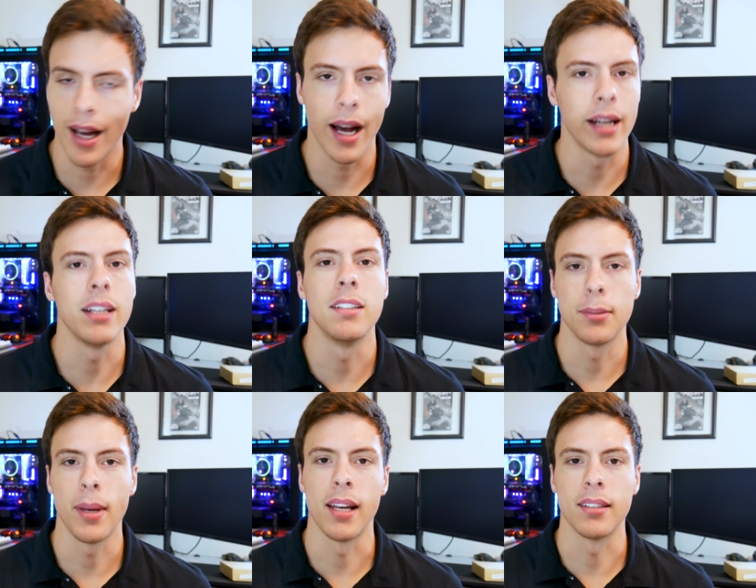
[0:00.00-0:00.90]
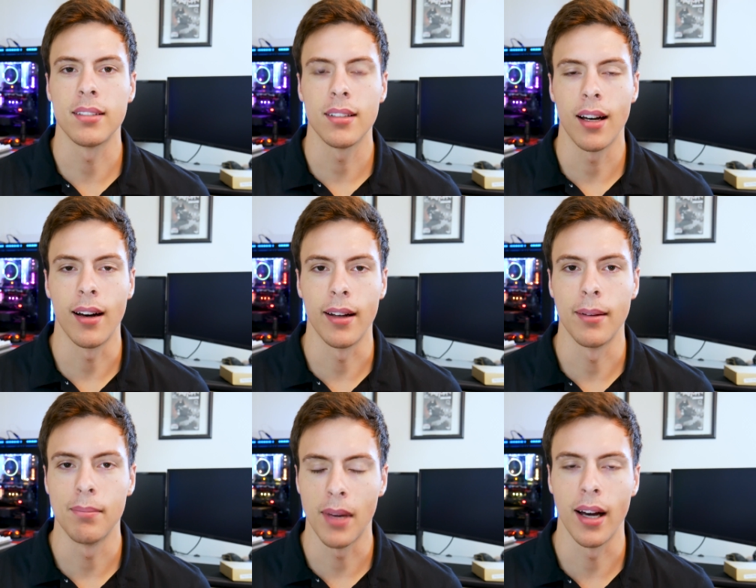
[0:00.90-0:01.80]
I need space
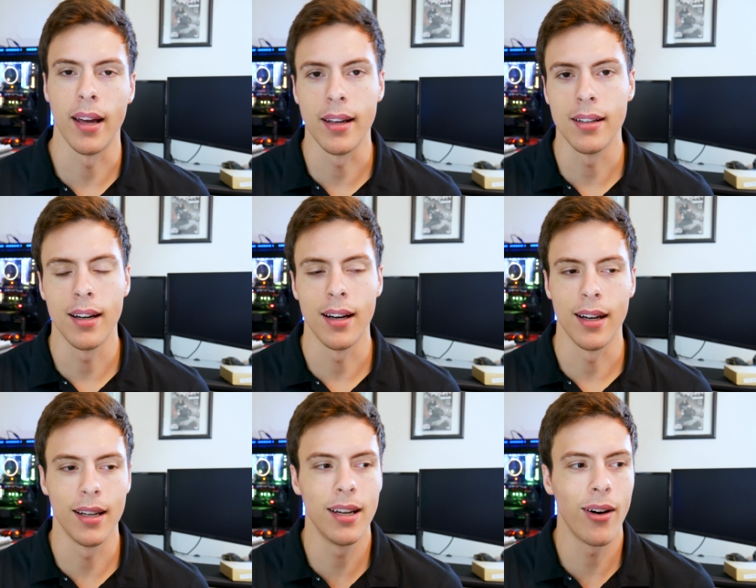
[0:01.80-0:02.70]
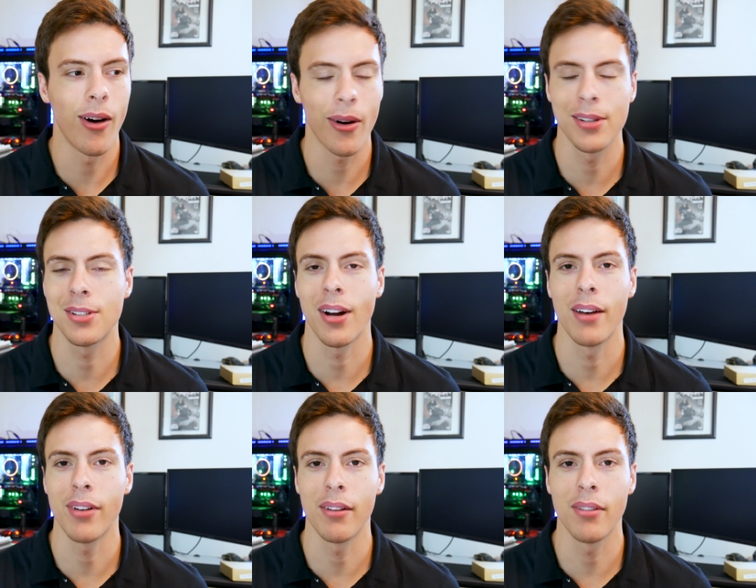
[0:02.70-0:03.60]
on my uh, hard
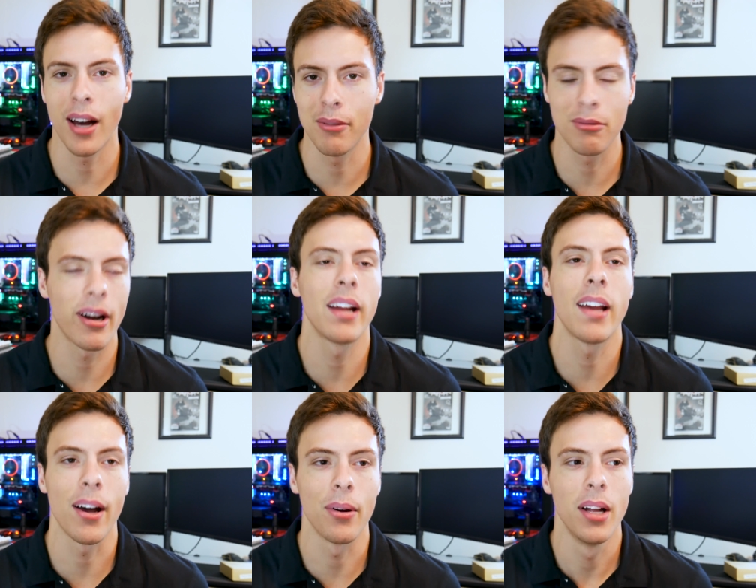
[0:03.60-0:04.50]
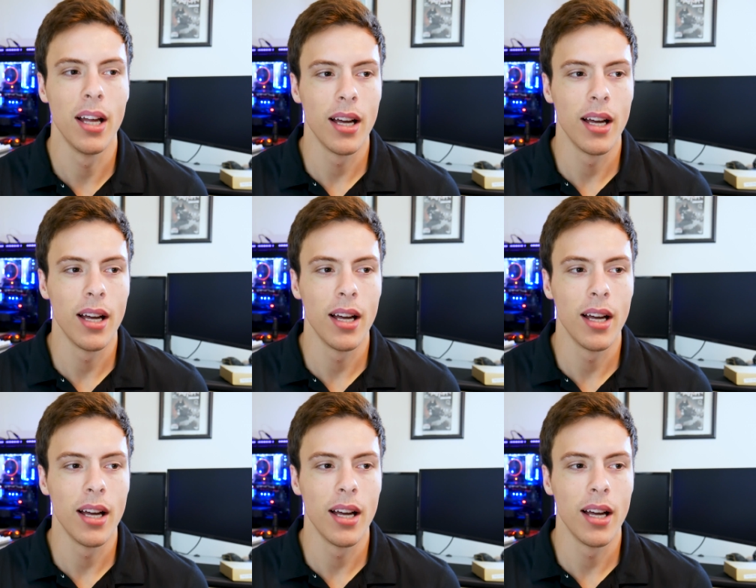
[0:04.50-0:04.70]
drive. I've, I've ran out